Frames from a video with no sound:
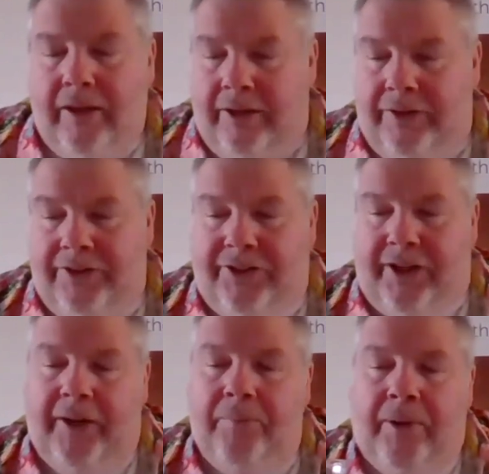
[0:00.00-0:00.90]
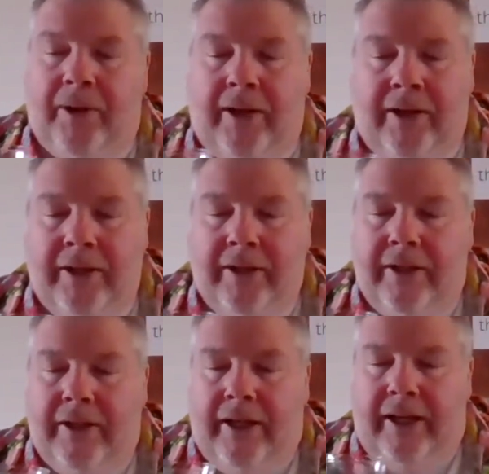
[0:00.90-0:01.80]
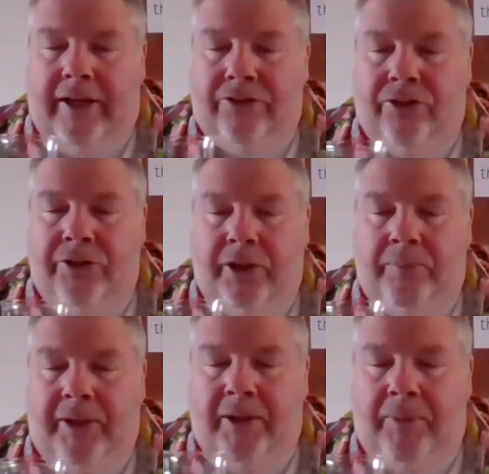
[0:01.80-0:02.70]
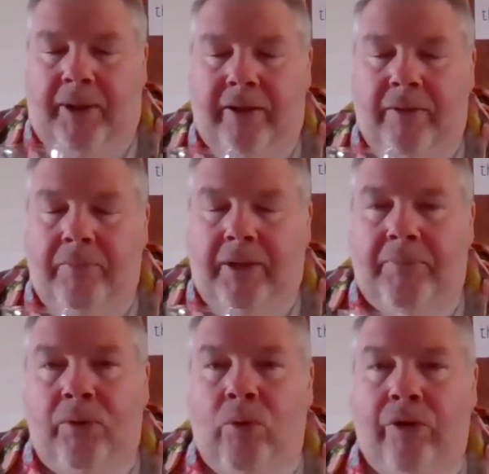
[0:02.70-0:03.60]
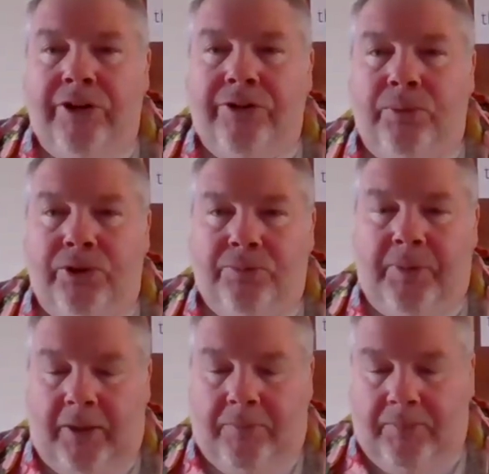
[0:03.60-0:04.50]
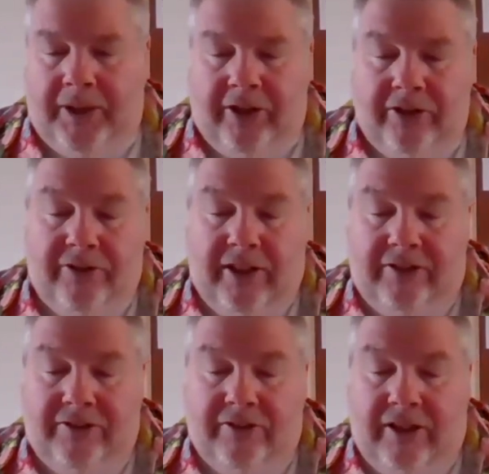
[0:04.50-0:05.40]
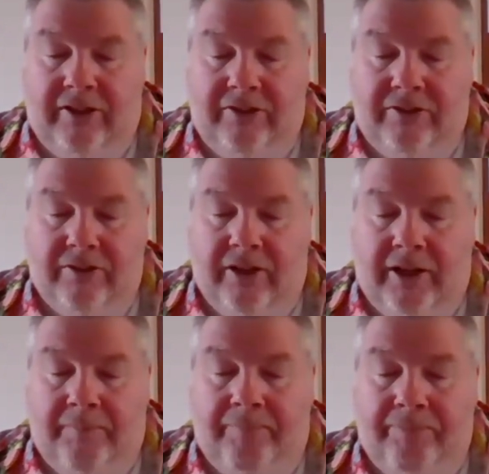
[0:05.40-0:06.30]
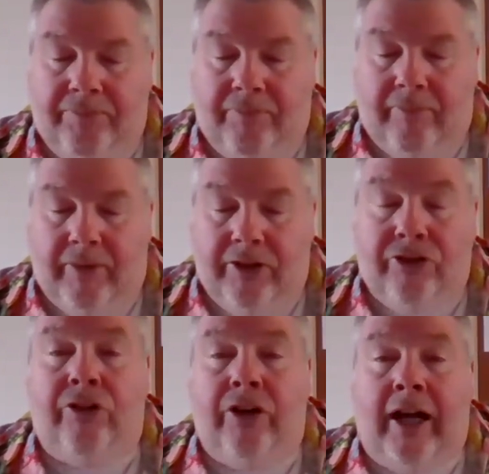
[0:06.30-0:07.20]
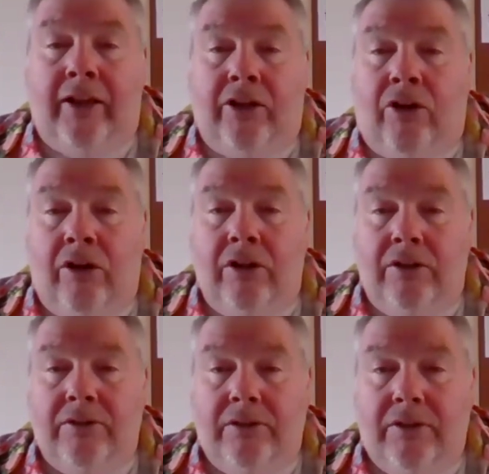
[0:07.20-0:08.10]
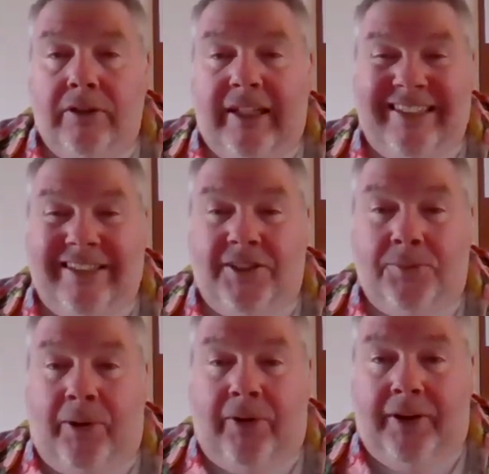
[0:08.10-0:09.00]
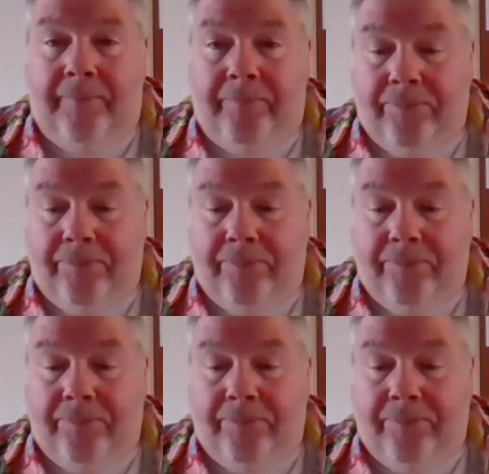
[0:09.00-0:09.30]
now the second part is going to be the bit that maybe worries most people, because this is strong alcohol, it's a spirit,